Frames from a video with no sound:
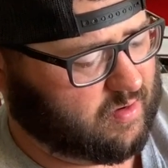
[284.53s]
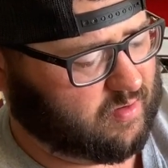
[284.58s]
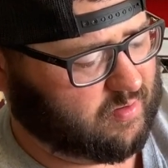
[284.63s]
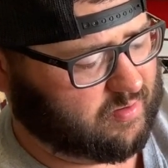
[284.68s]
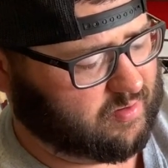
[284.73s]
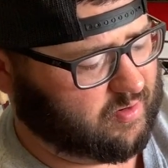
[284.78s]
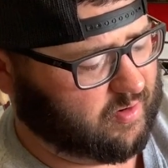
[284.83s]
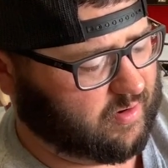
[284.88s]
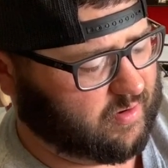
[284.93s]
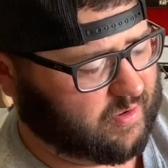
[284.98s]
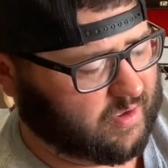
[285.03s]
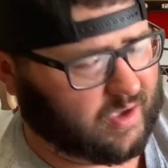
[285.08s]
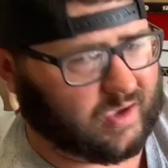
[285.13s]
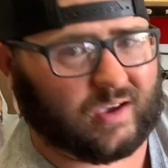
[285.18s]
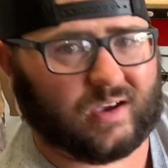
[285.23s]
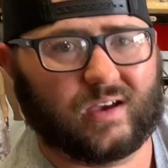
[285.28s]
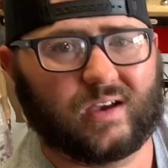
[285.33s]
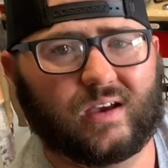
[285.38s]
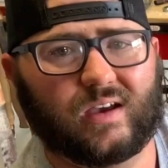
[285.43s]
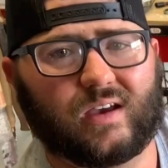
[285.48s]

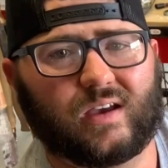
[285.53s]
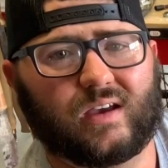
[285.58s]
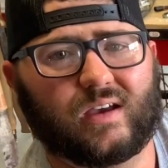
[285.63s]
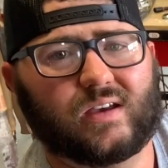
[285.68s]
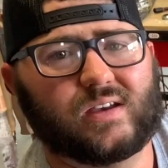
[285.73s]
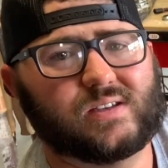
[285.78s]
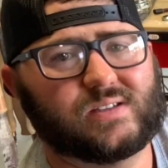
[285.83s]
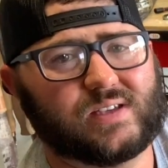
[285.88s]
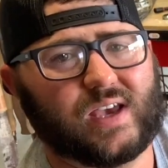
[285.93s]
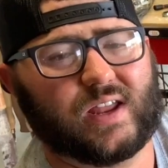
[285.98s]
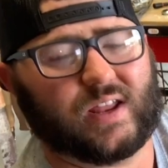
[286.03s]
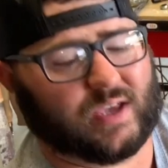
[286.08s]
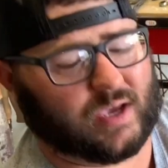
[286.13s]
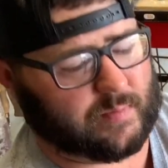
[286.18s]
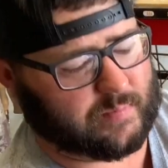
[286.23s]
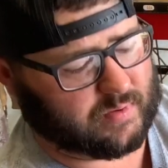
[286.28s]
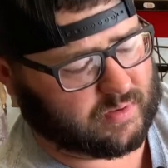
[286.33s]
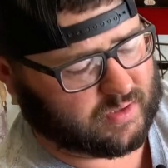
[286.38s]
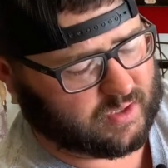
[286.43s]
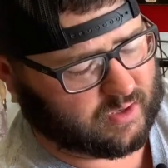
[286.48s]
drilling setting, I
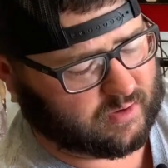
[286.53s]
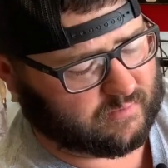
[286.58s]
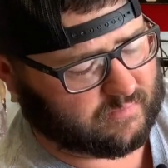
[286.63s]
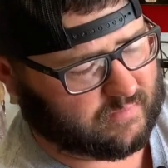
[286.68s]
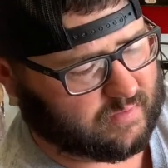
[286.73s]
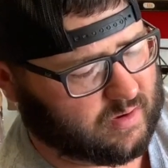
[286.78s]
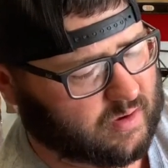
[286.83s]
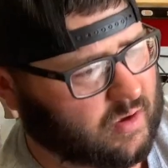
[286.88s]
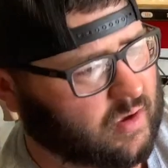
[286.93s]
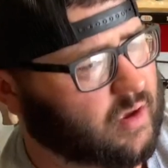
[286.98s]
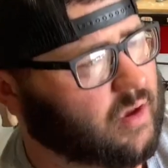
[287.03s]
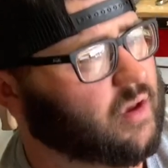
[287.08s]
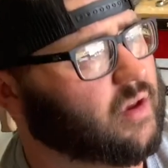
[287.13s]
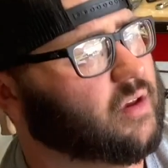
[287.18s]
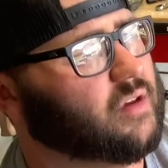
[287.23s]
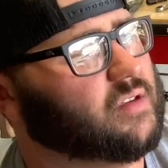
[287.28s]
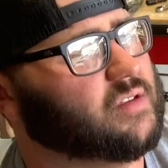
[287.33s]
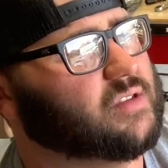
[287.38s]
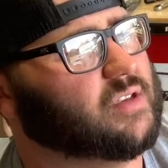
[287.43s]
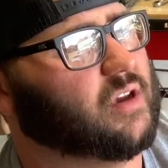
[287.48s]
believe.
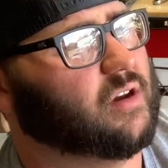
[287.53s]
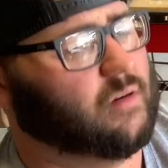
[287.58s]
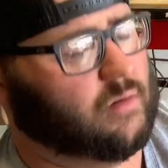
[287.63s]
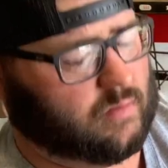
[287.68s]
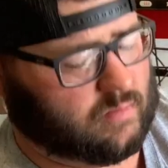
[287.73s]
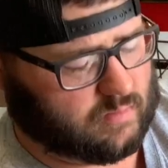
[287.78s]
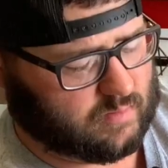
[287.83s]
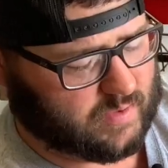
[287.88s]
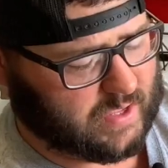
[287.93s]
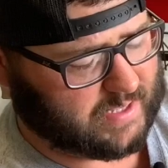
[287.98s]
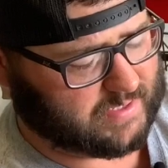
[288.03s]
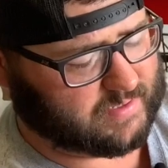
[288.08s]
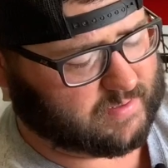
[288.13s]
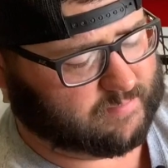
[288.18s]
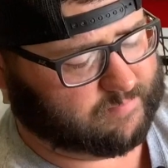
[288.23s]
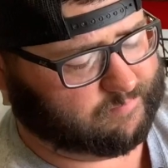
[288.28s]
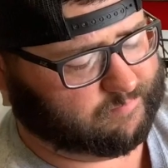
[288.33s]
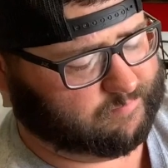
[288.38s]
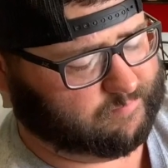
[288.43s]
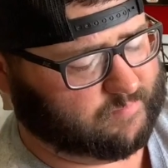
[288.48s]
So that's
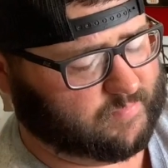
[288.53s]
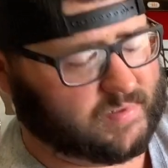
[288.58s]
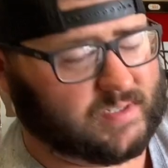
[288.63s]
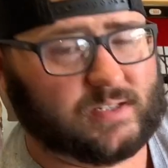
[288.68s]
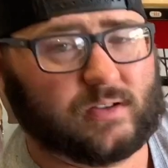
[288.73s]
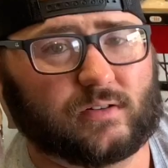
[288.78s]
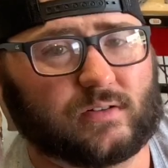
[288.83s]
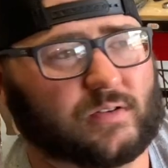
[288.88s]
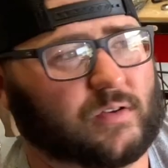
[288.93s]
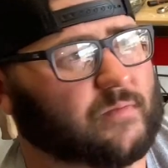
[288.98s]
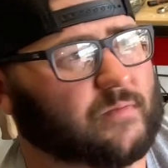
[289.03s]
still too